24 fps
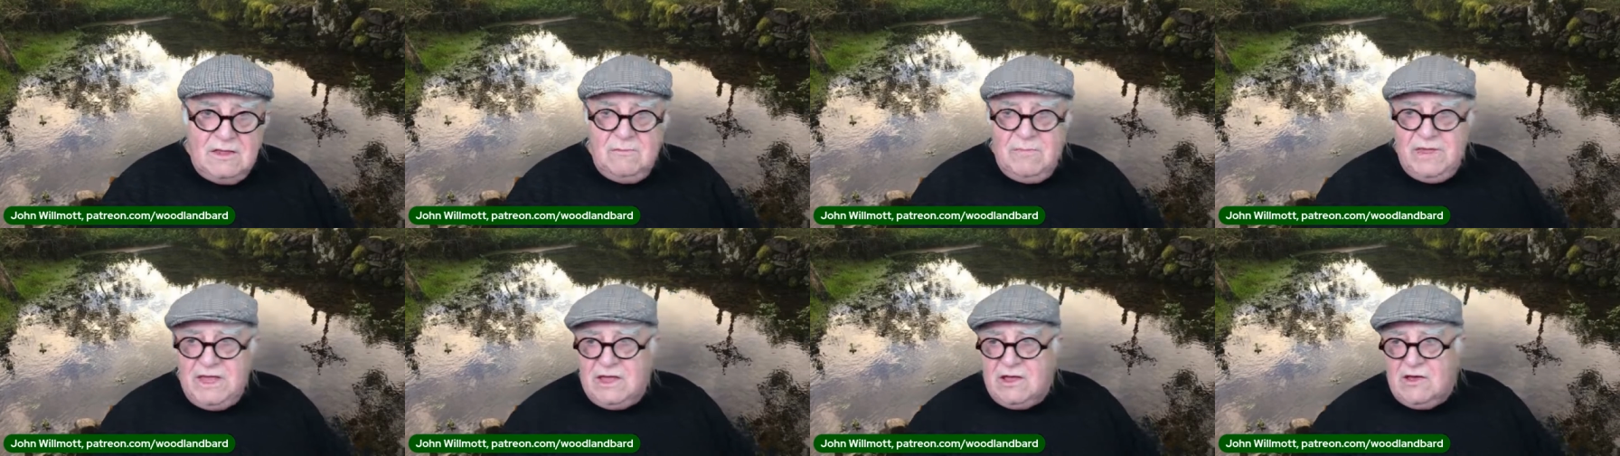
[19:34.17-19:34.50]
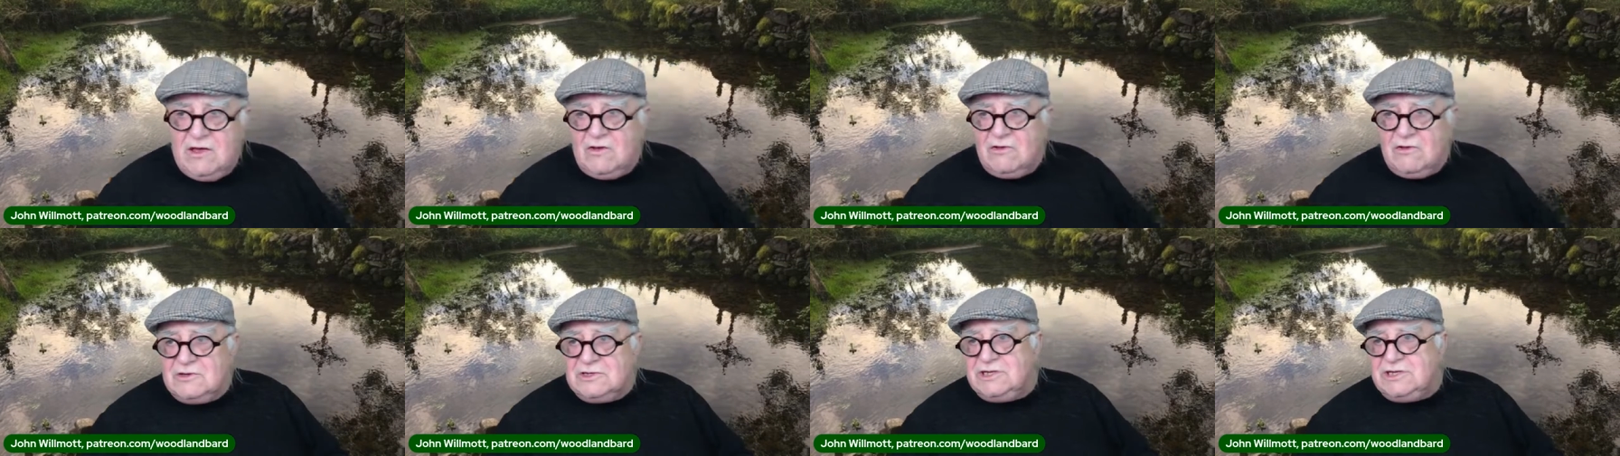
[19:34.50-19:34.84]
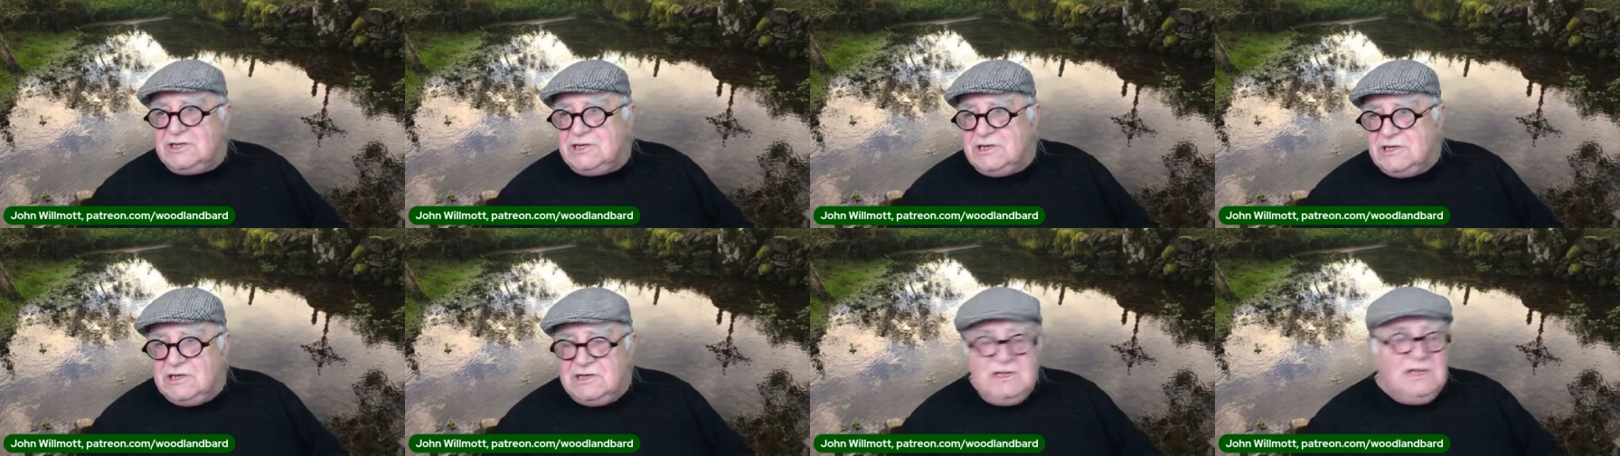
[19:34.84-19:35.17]
because
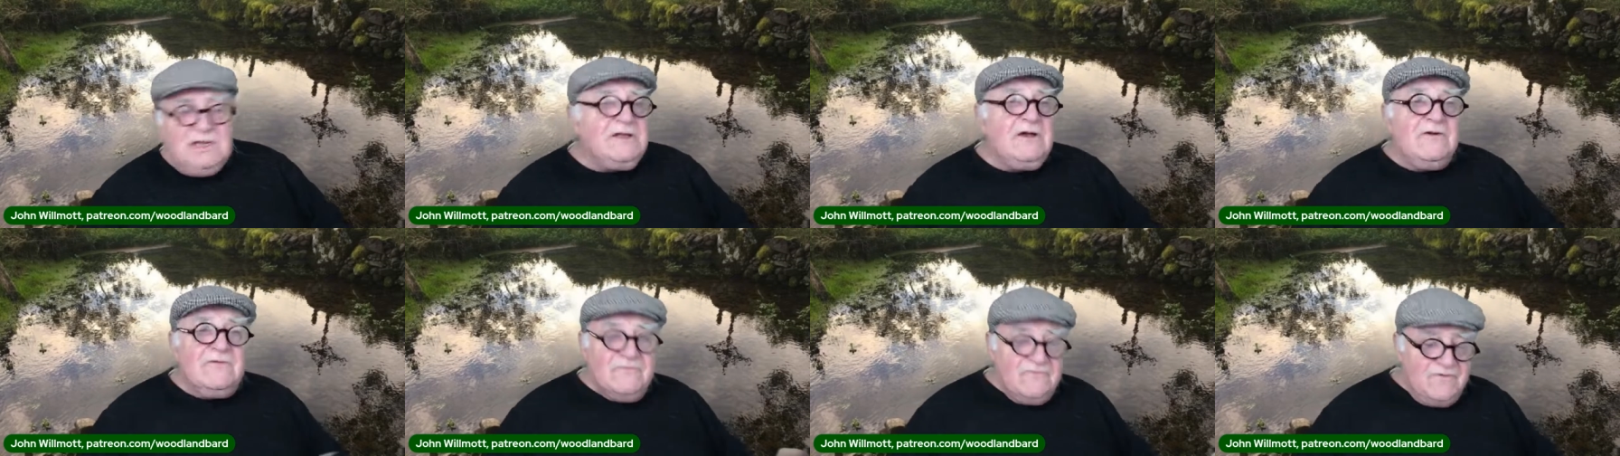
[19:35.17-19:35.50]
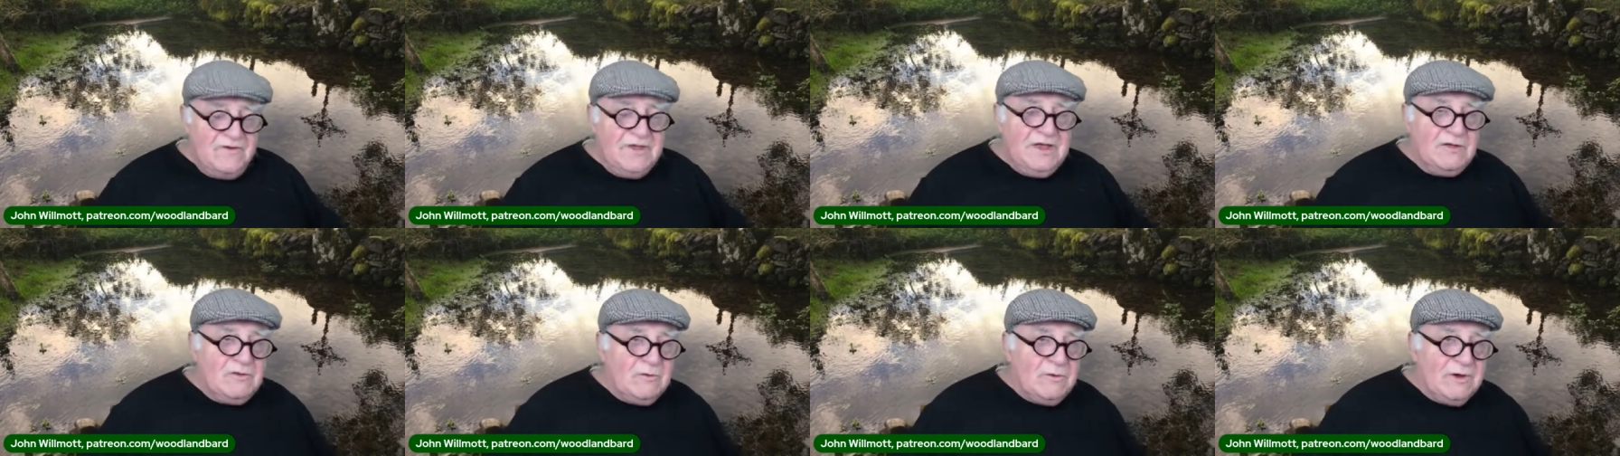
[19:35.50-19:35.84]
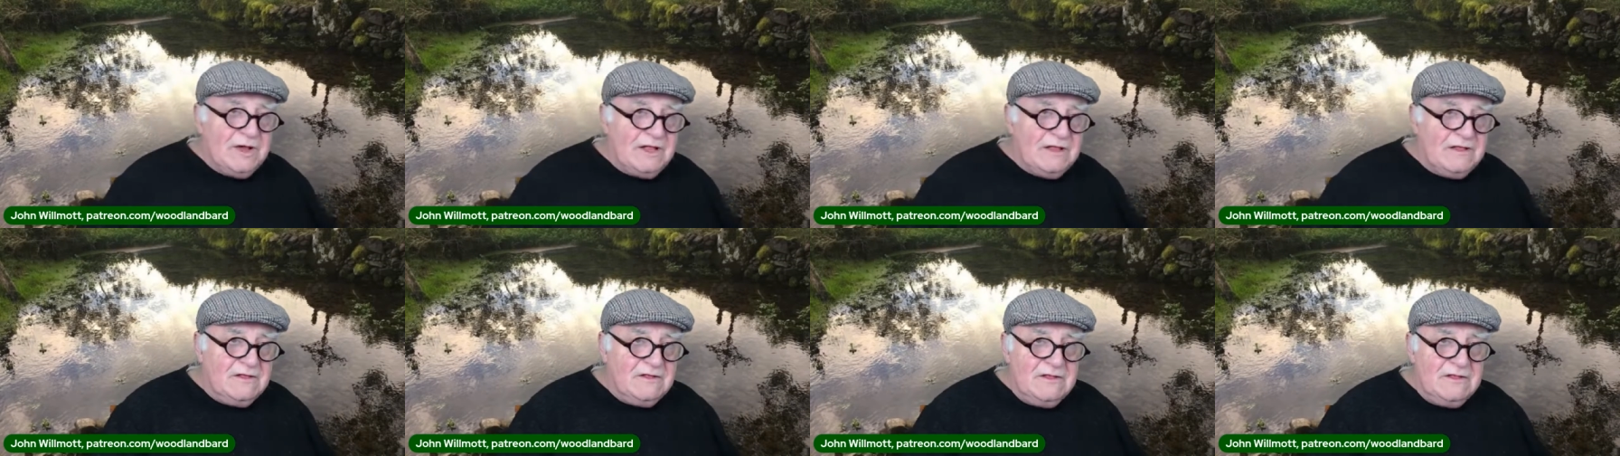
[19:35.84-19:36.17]
you don't feel
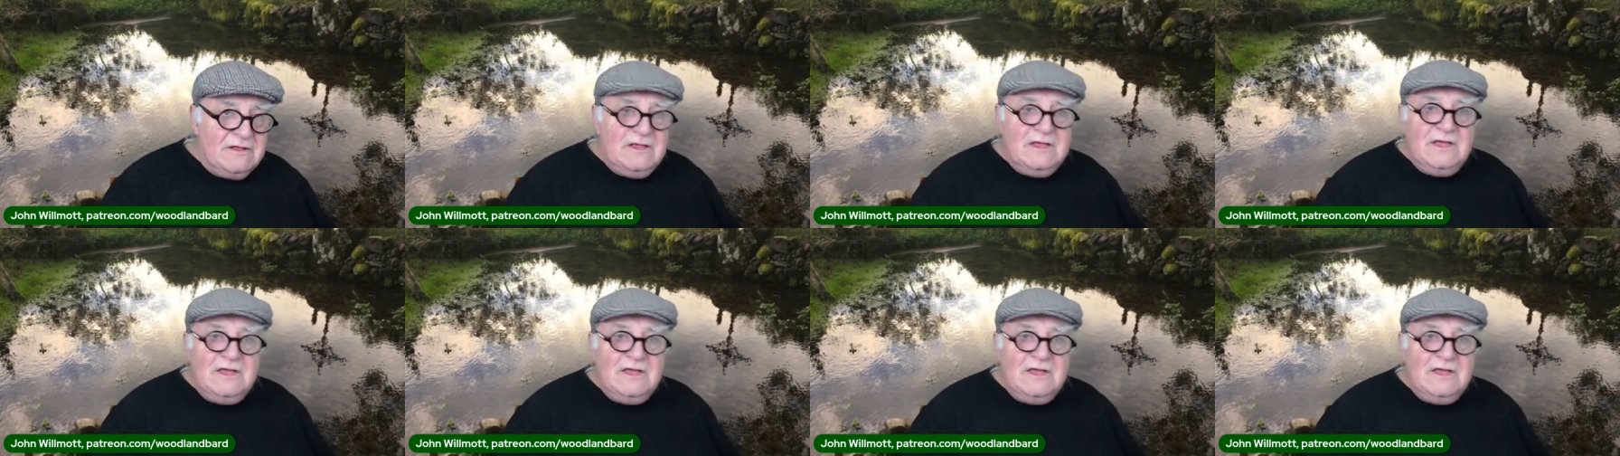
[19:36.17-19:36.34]
well.